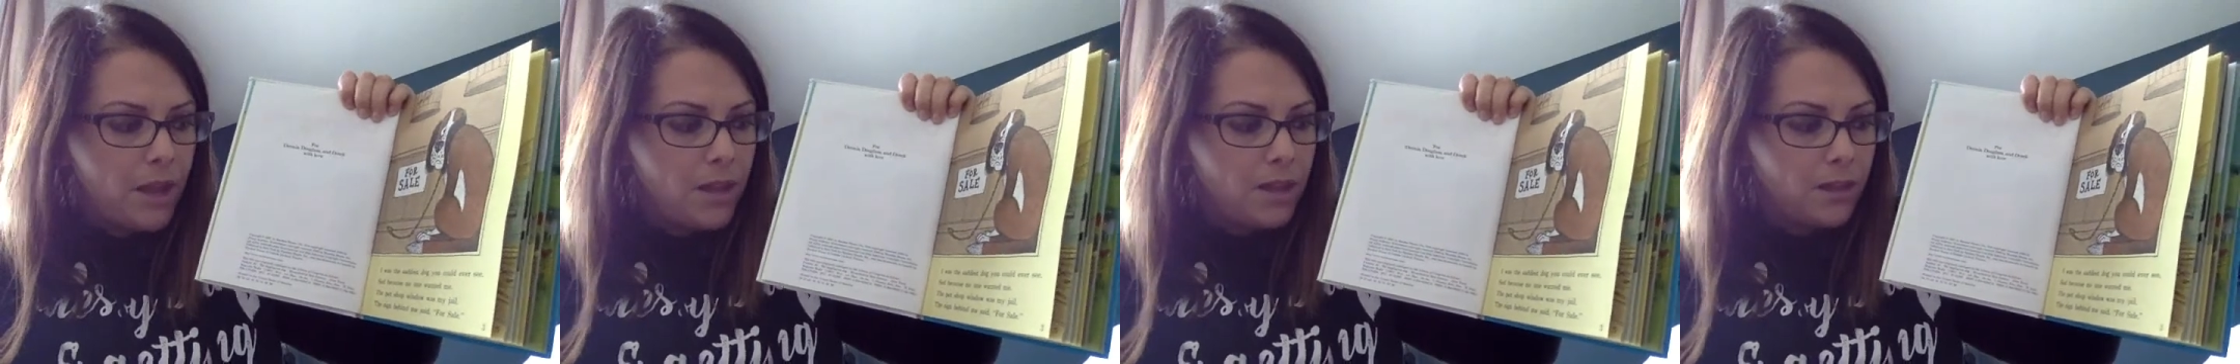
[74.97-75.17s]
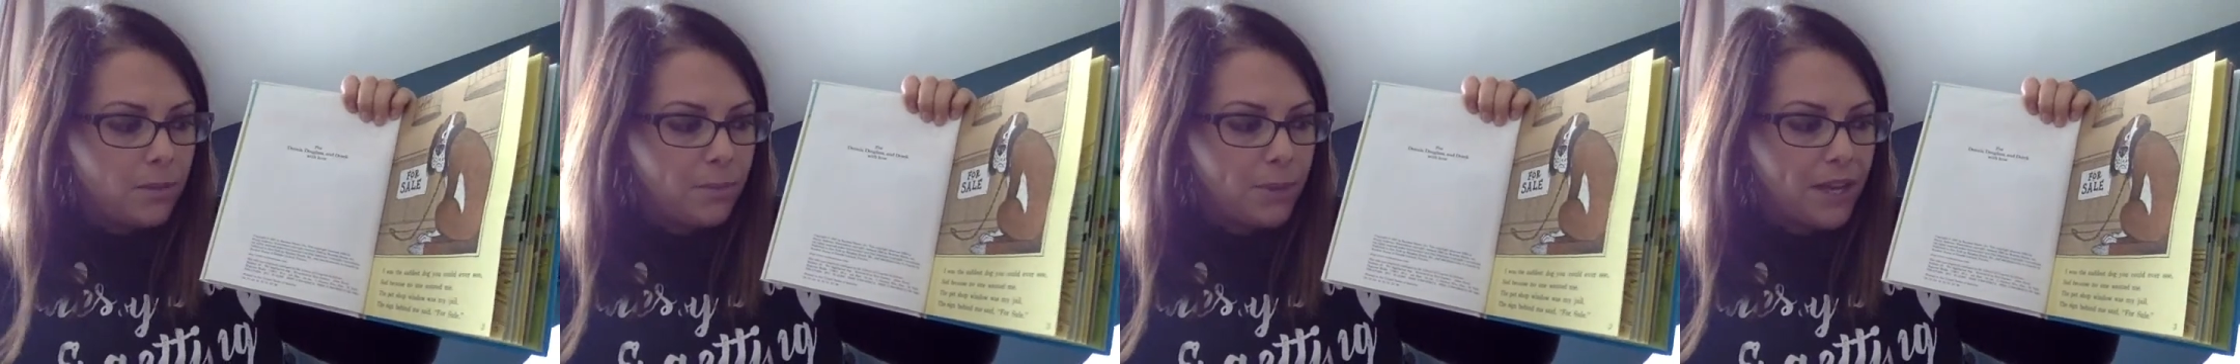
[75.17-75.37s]

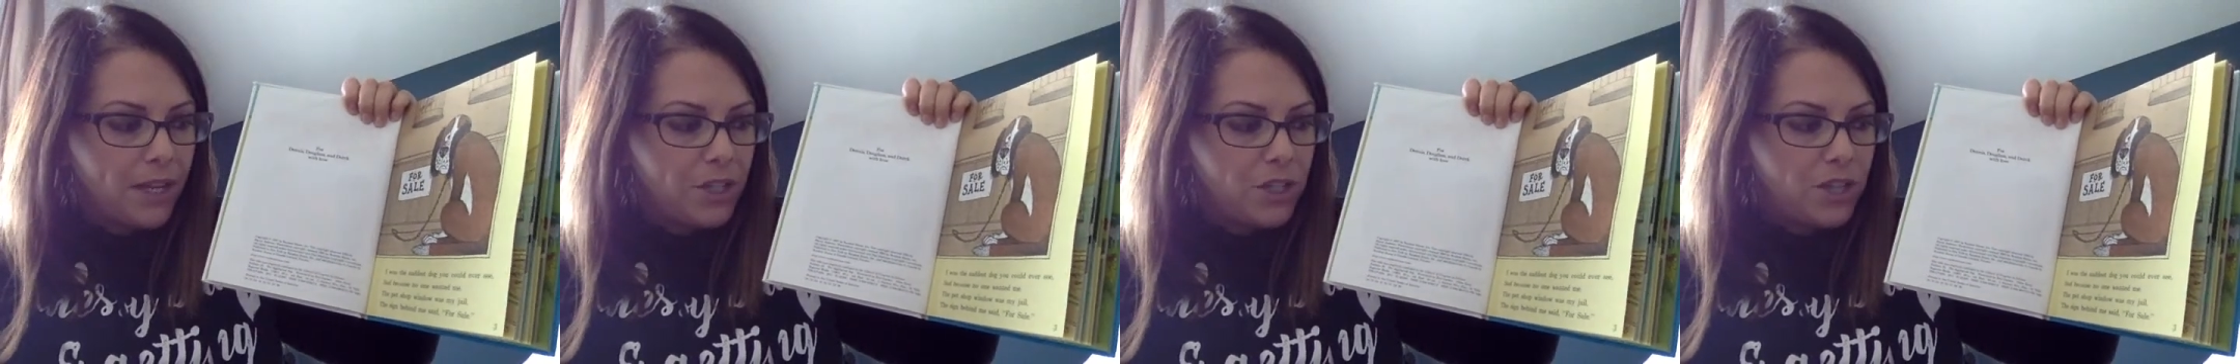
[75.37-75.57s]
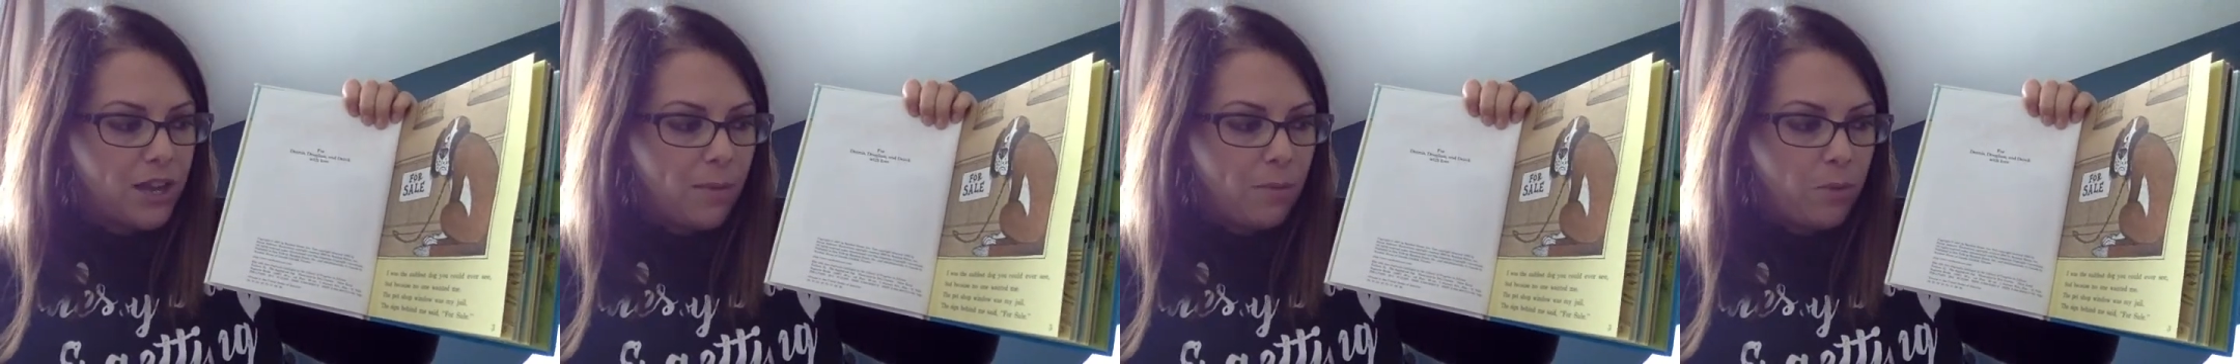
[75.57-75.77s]
The pet
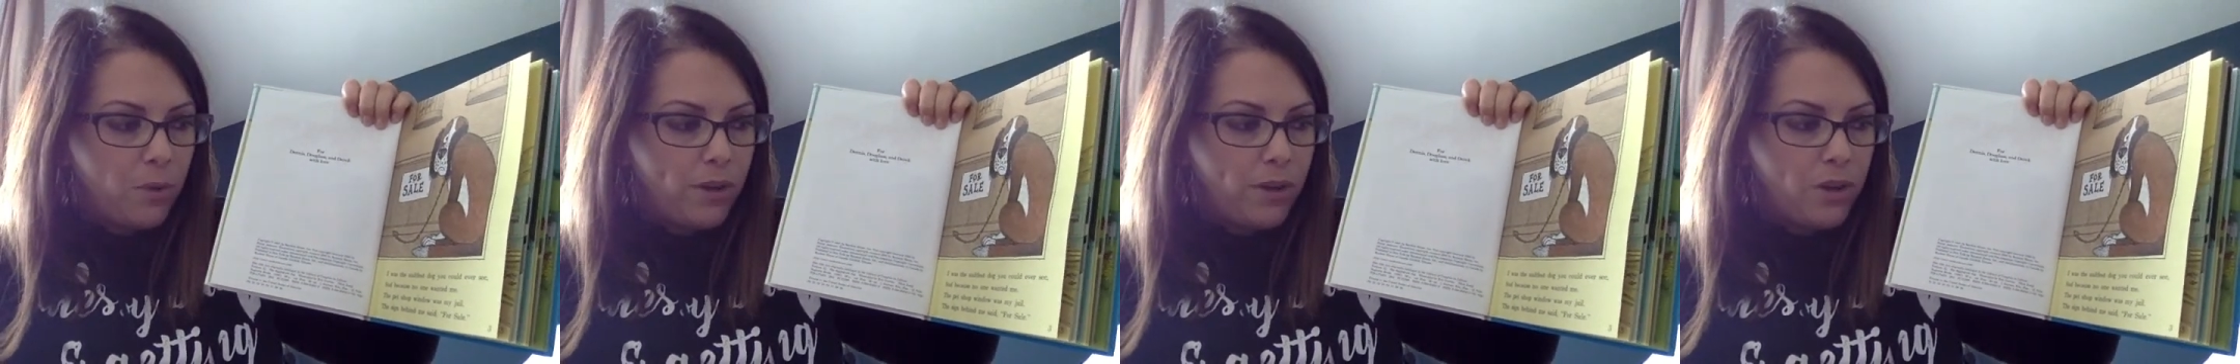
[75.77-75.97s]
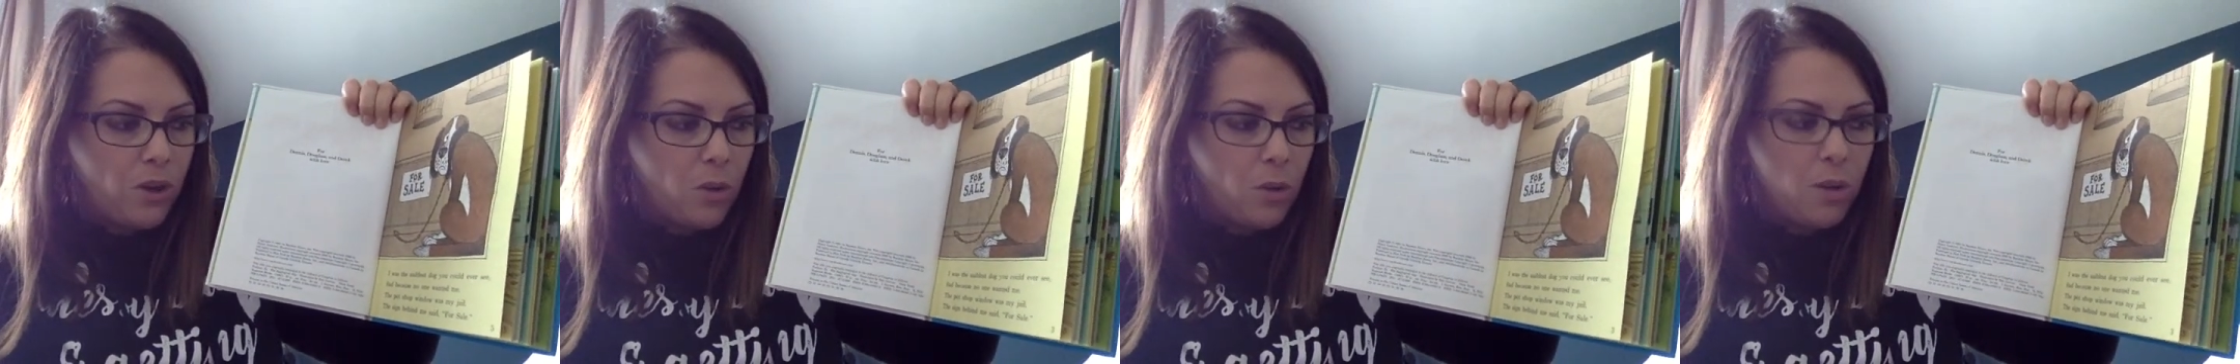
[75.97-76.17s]
shop
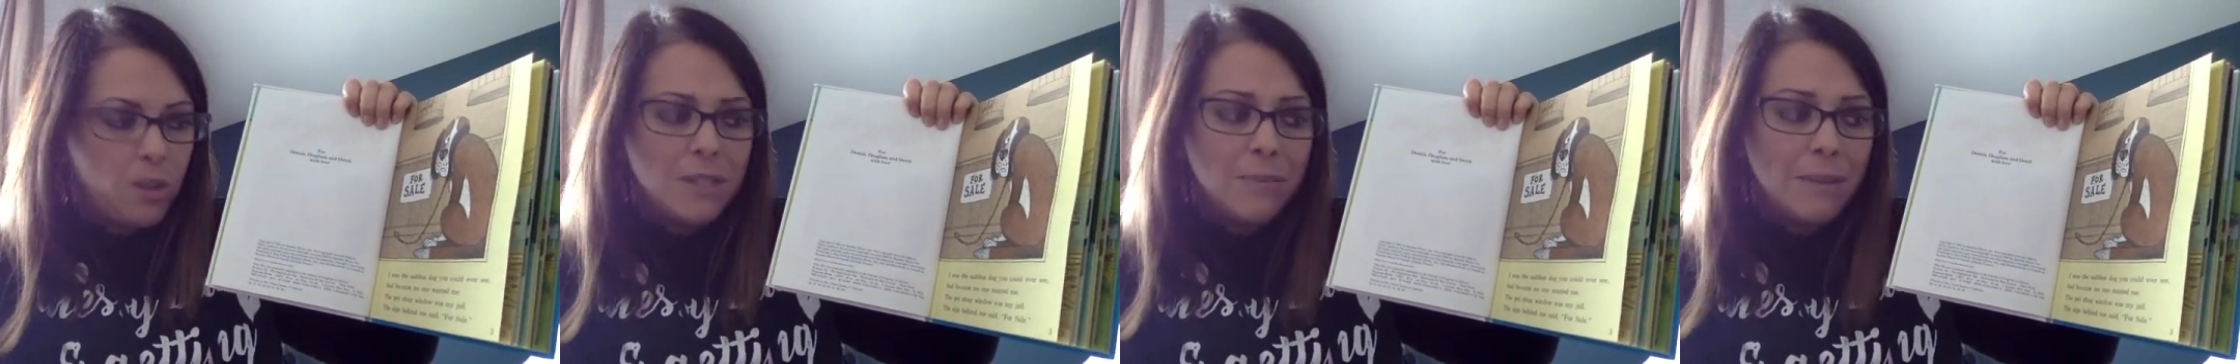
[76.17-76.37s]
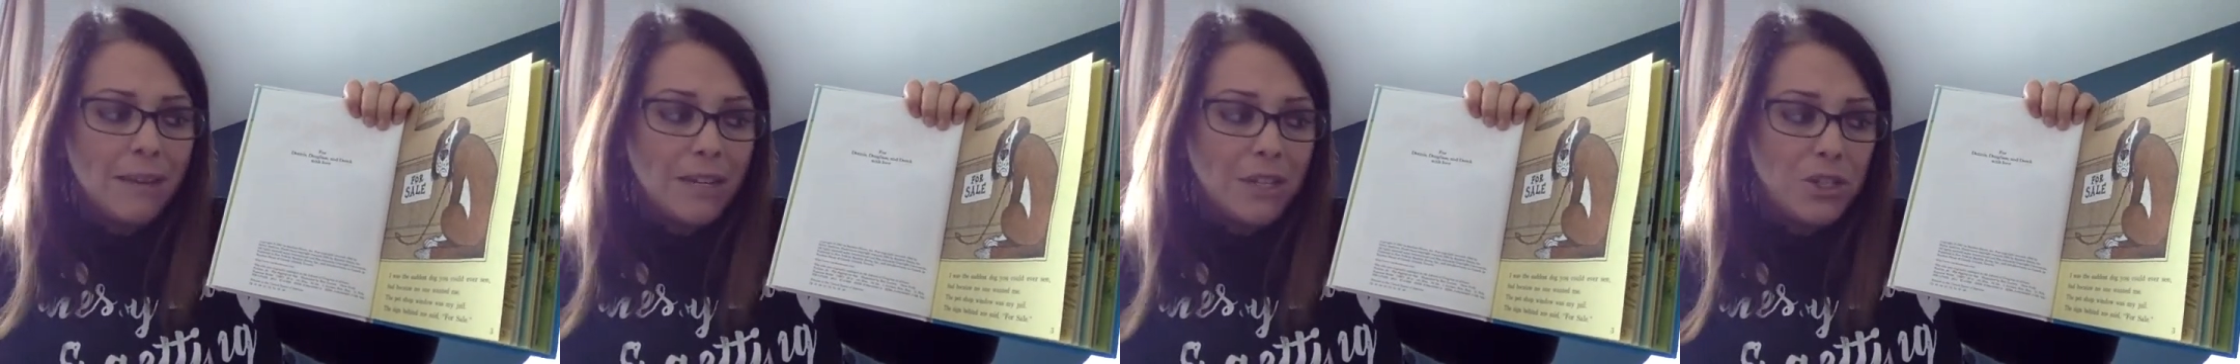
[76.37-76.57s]
window was
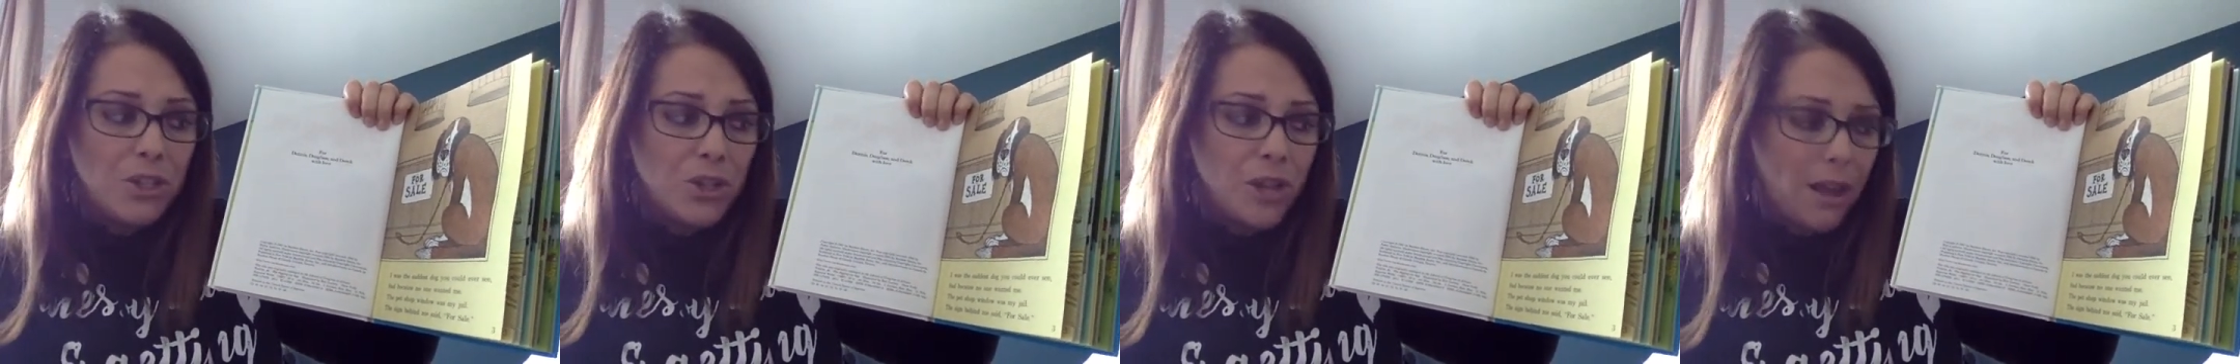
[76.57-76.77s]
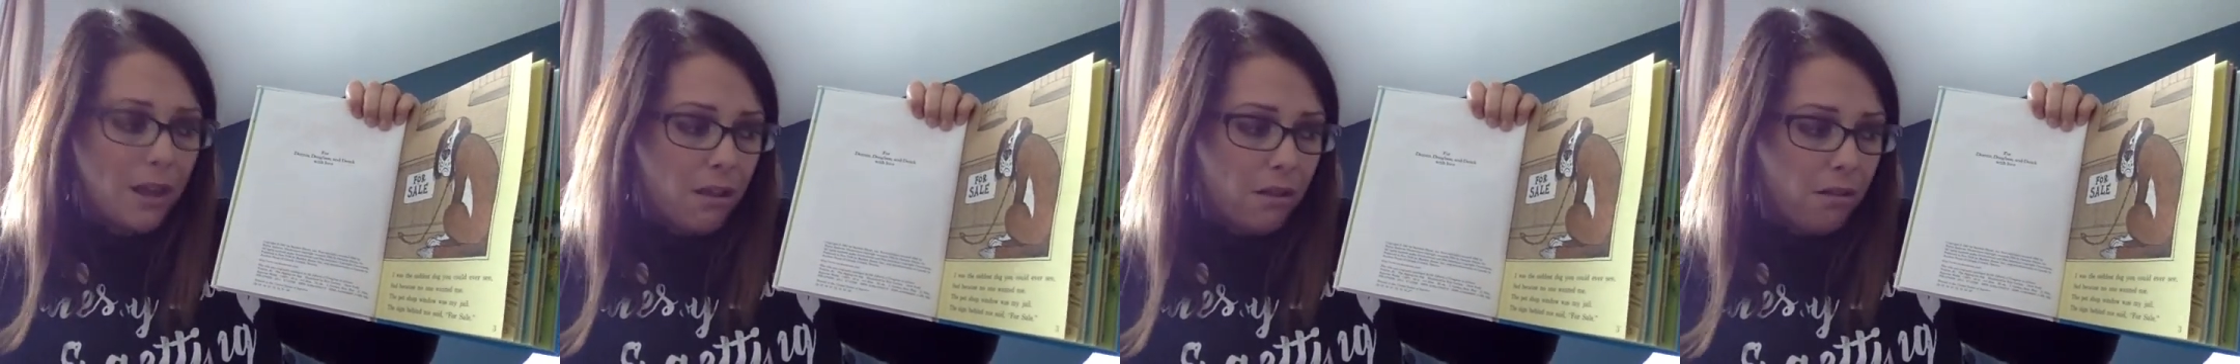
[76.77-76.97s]
my
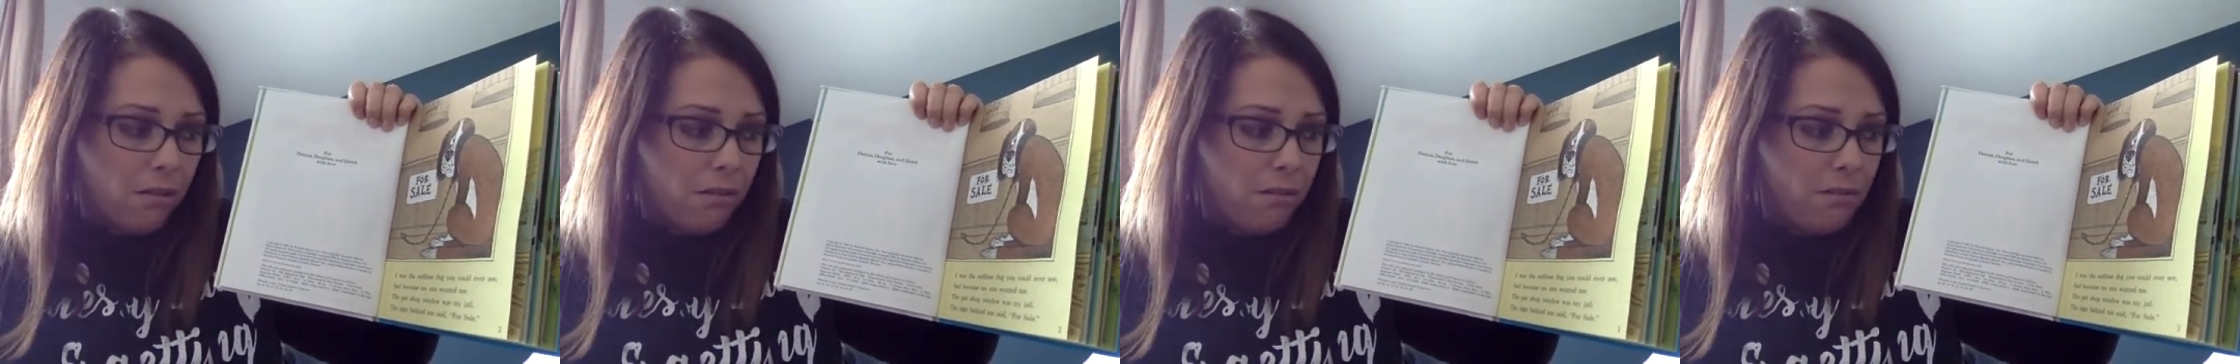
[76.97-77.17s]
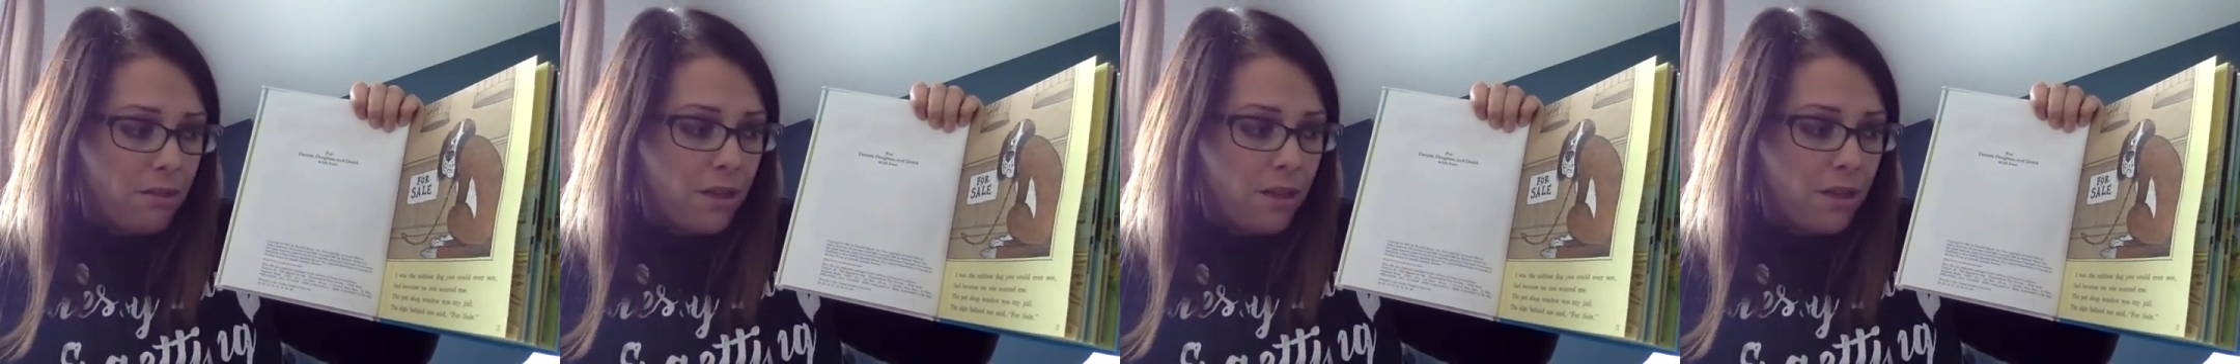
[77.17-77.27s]
jail.